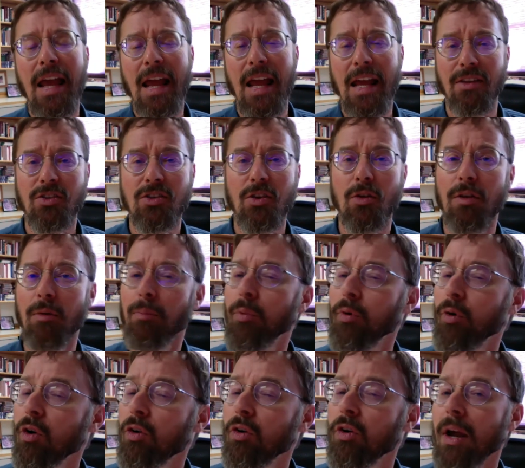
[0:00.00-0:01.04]
And so the
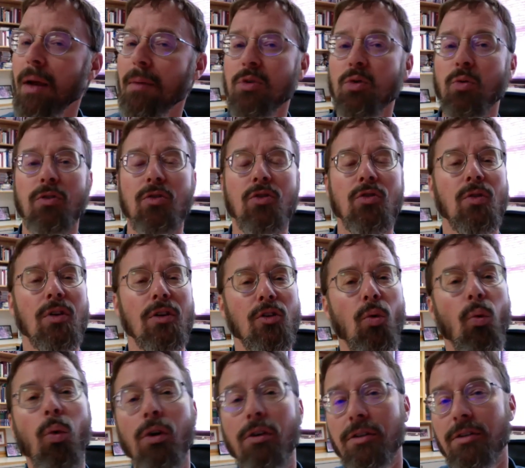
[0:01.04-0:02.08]
programs we're doing, the
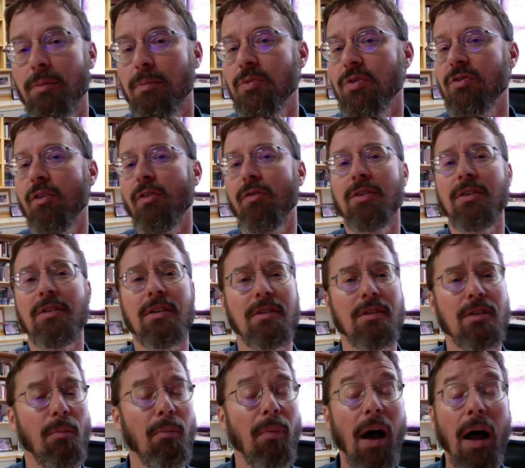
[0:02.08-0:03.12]
worship
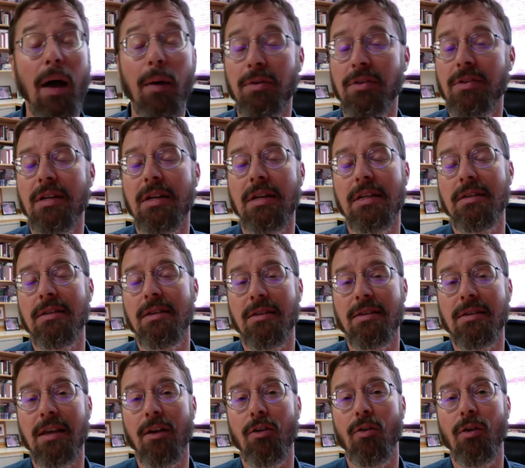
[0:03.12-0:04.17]
services, the Bible studies,
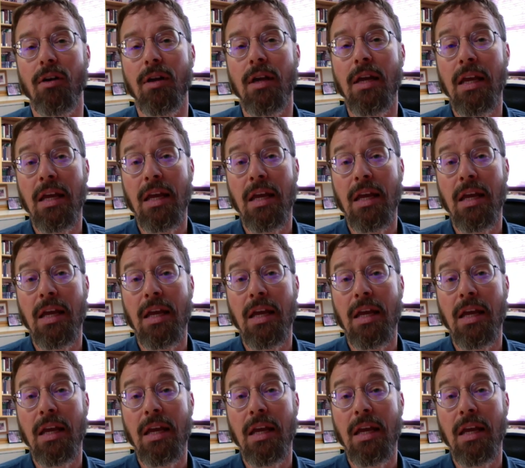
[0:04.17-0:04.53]
etc.,